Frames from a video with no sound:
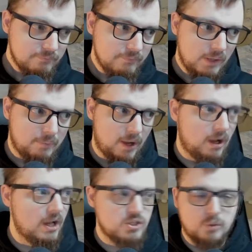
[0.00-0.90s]

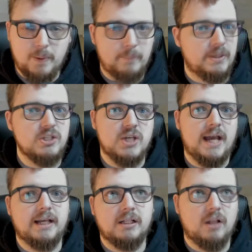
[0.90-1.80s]
I saw Pumpkin
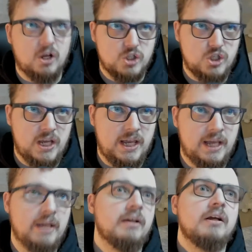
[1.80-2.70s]
Jack last
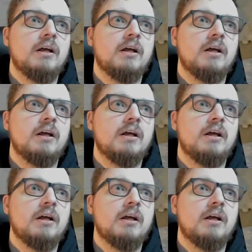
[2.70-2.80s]
year.